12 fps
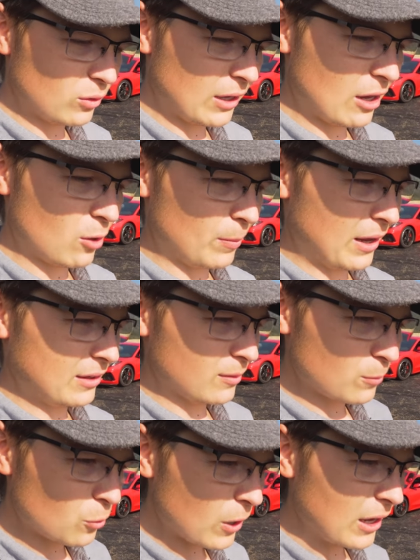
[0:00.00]
yellow
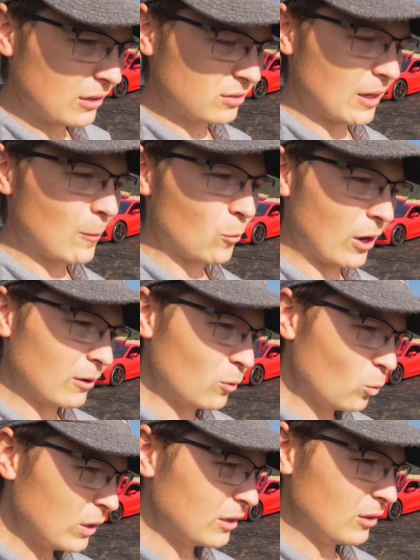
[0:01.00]
painted brakes, the
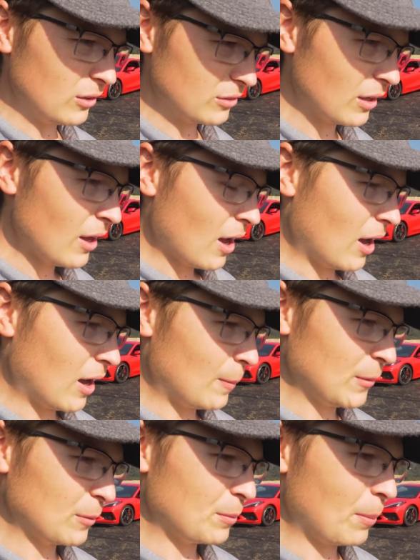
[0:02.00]
upgraded wheels,
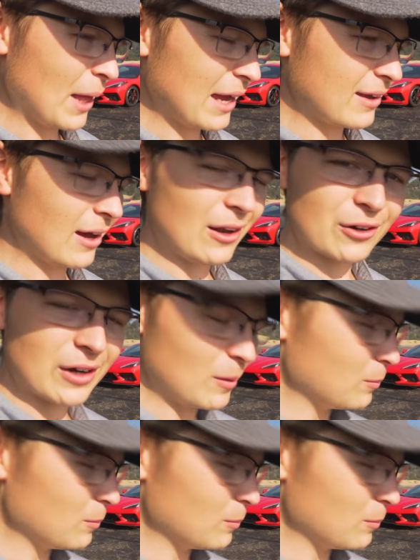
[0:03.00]
um, the black colored